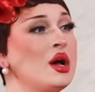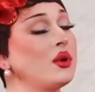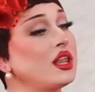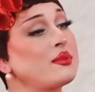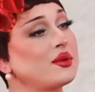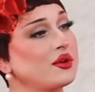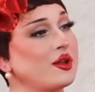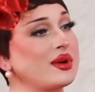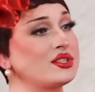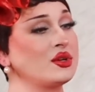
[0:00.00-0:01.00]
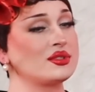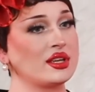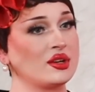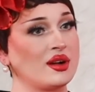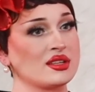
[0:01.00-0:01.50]
Well, a lot of people don't know about you is that
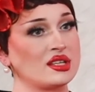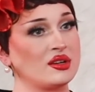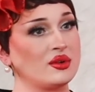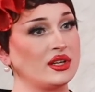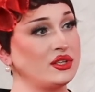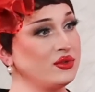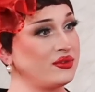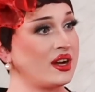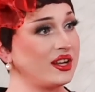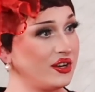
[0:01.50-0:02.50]
you're also a huge fucking